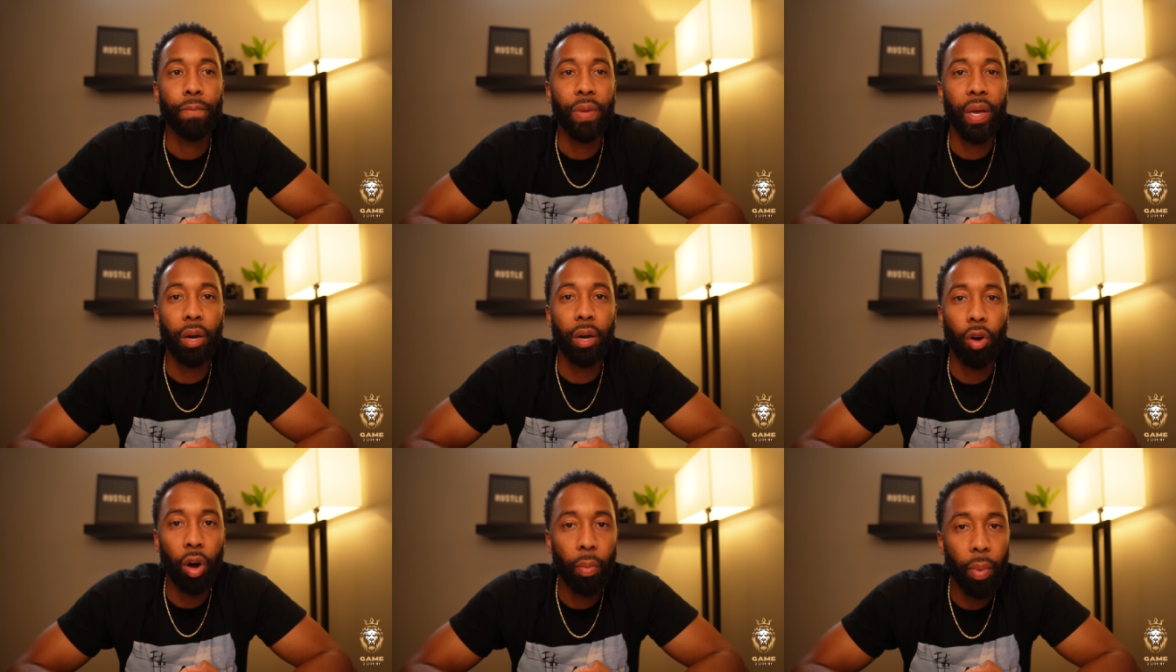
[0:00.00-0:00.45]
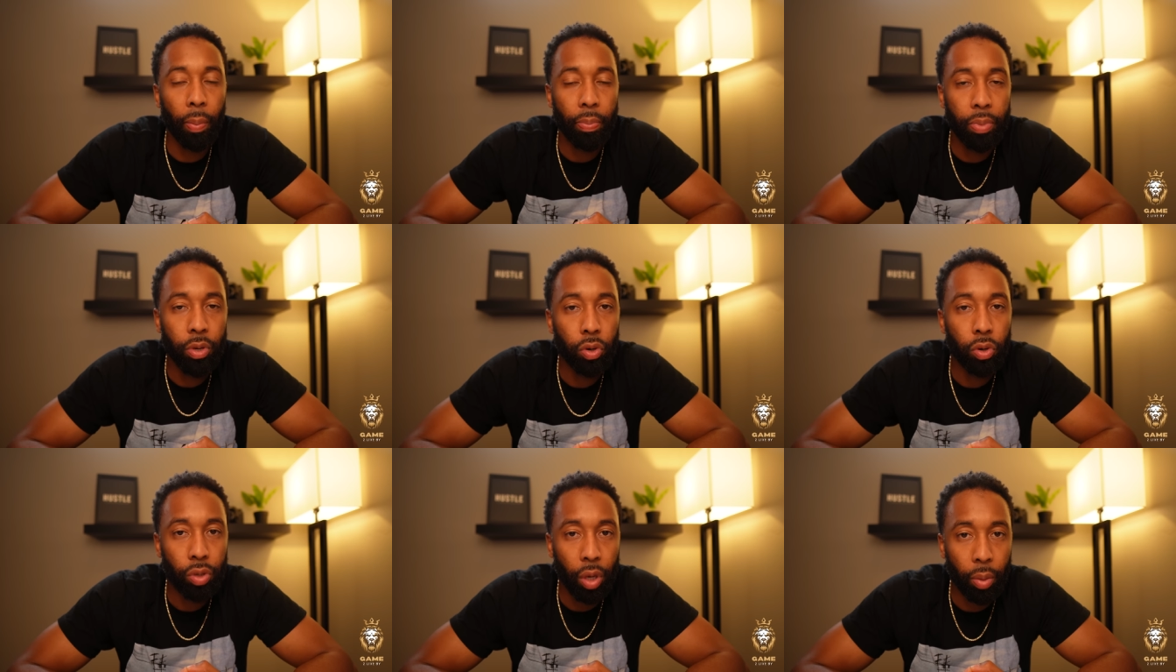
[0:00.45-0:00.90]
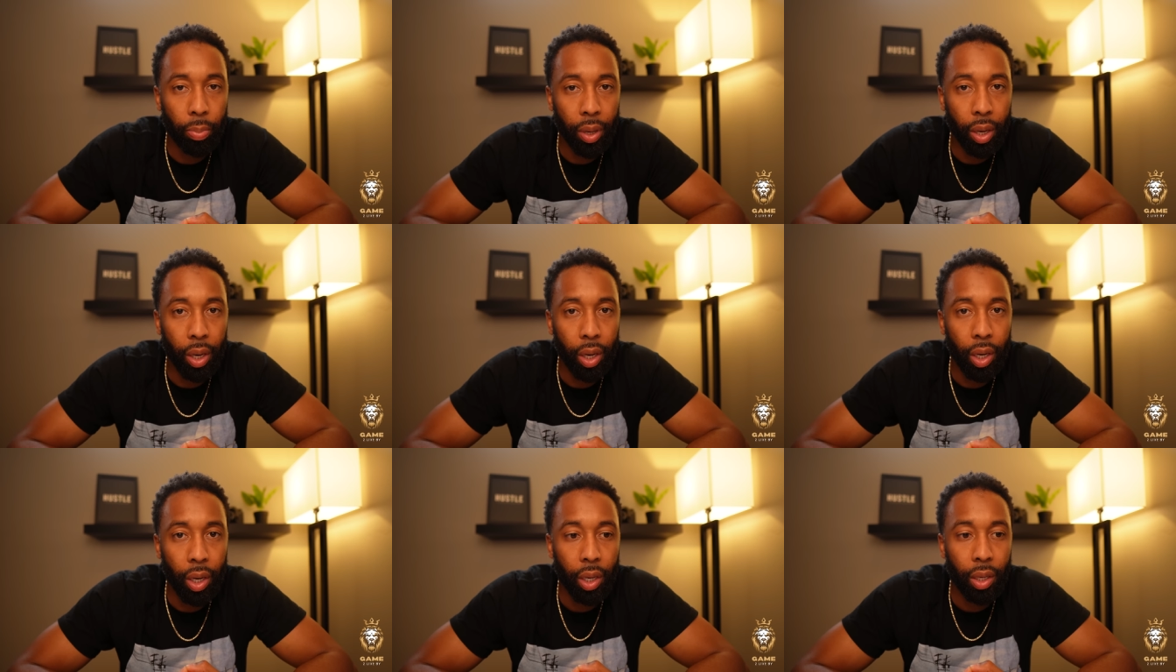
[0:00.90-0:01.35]
and all my bills are
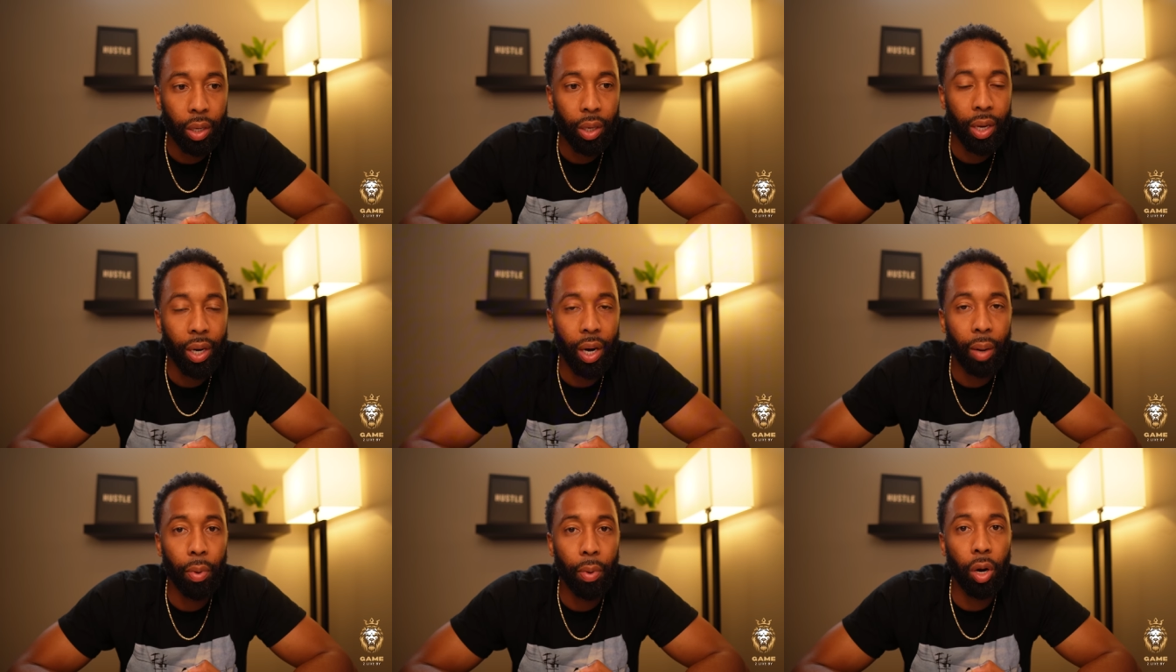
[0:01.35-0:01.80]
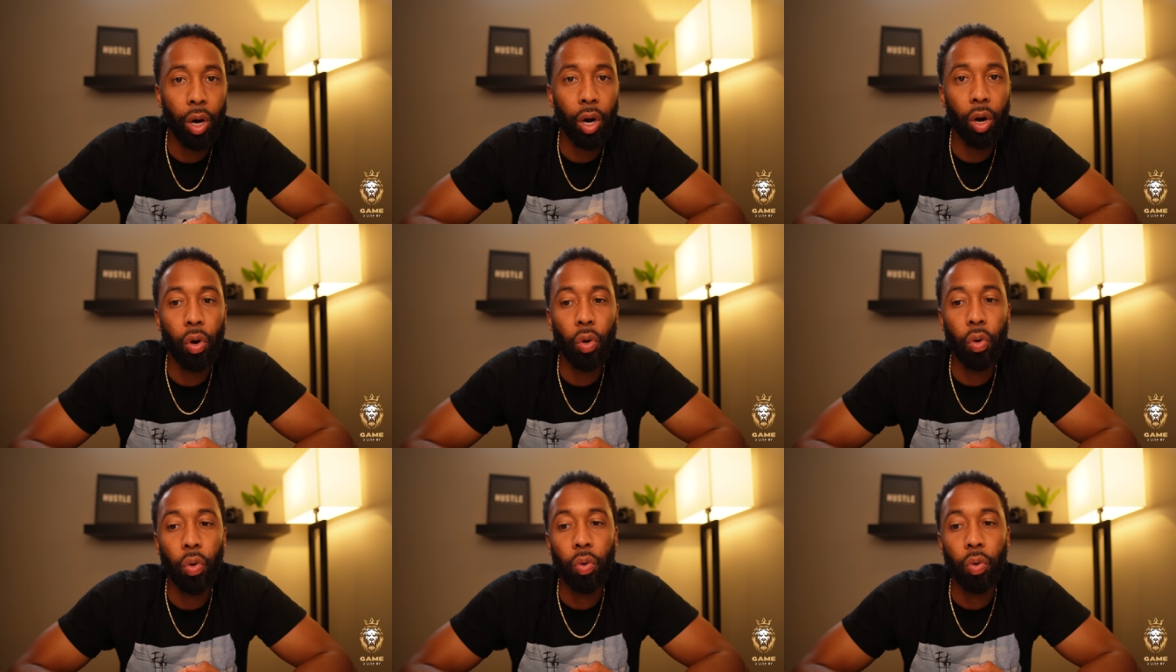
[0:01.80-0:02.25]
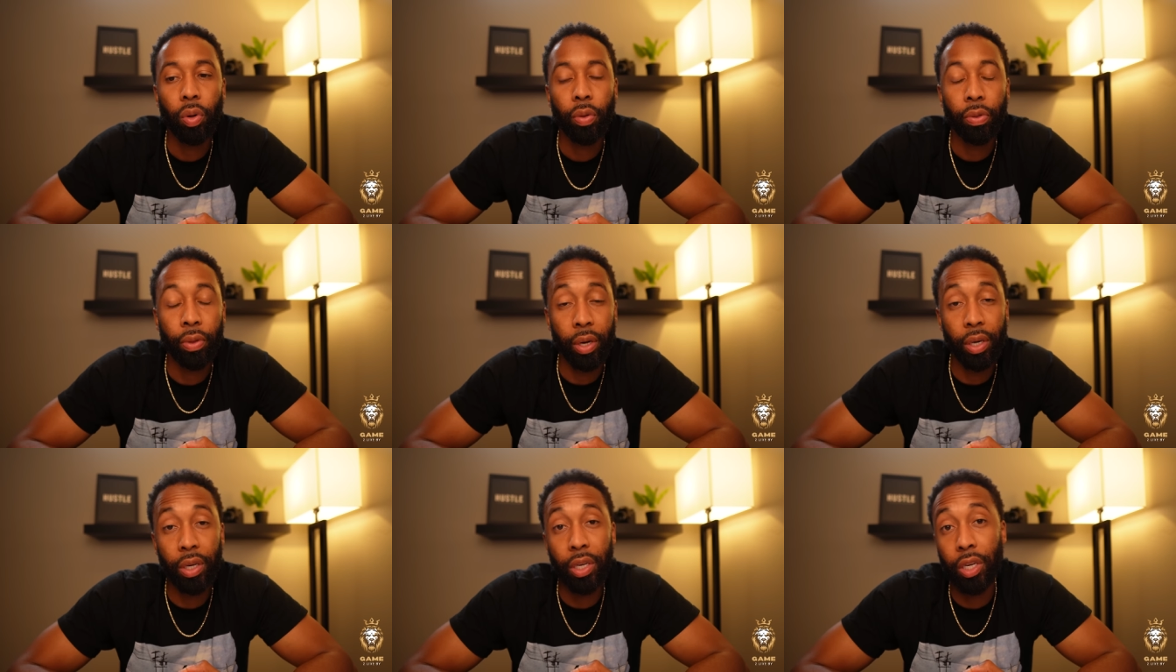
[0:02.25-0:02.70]
paid and I'm gonna go
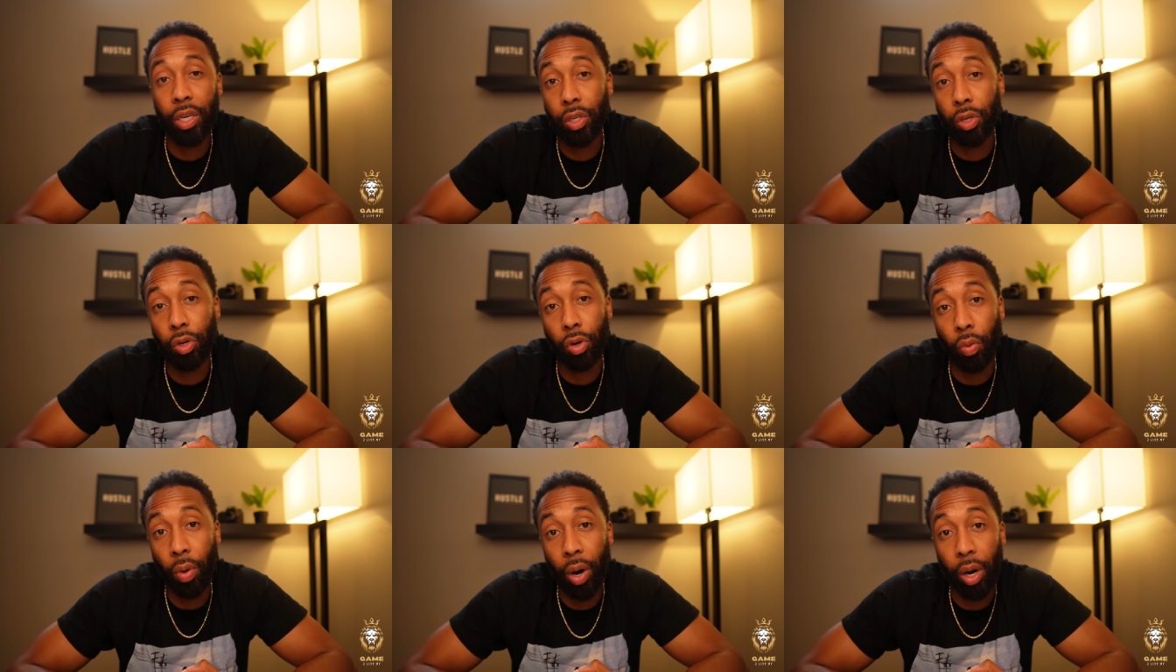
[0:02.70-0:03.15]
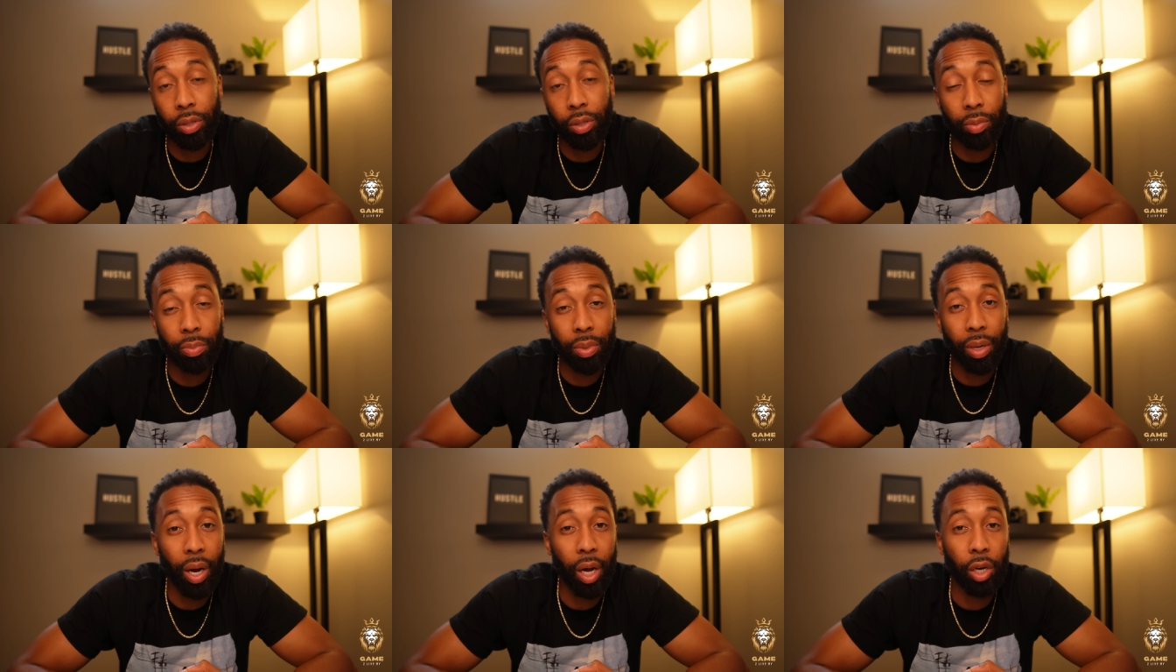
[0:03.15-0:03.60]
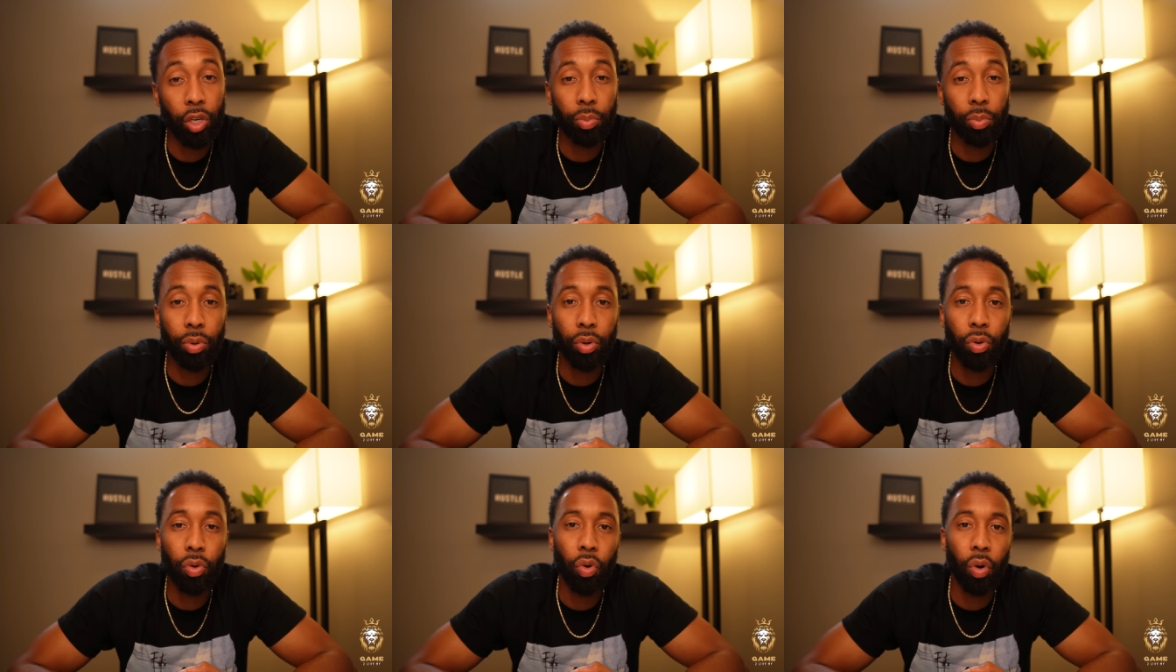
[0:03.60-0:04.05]
the easier route to be an
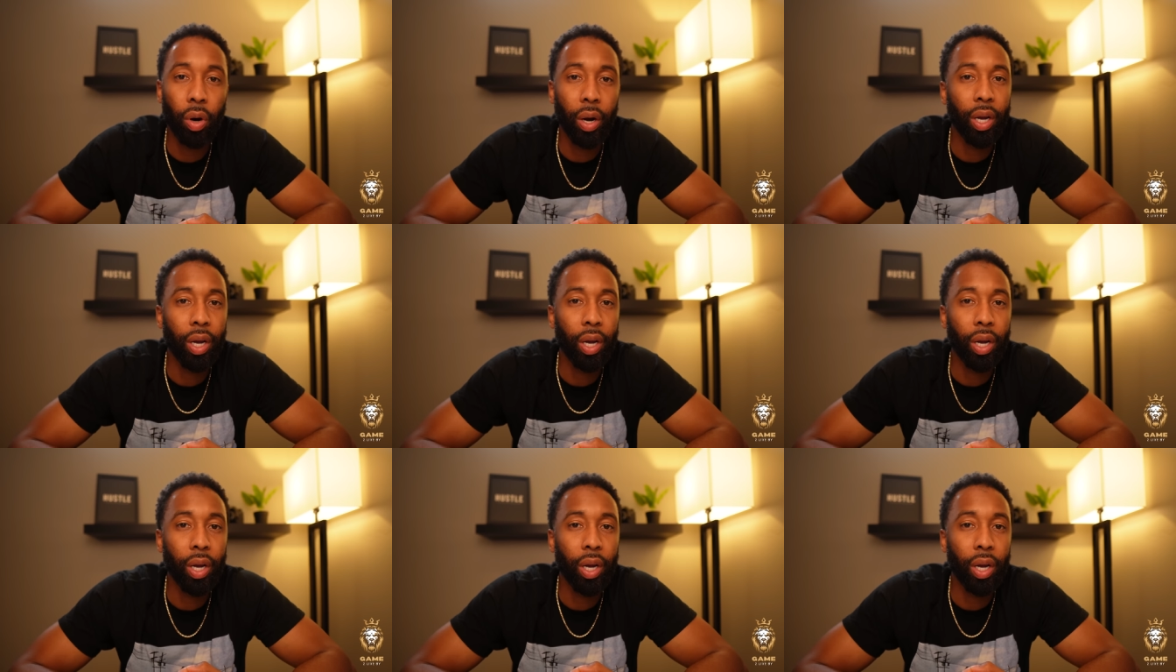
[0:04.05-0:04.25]
entrepreneur.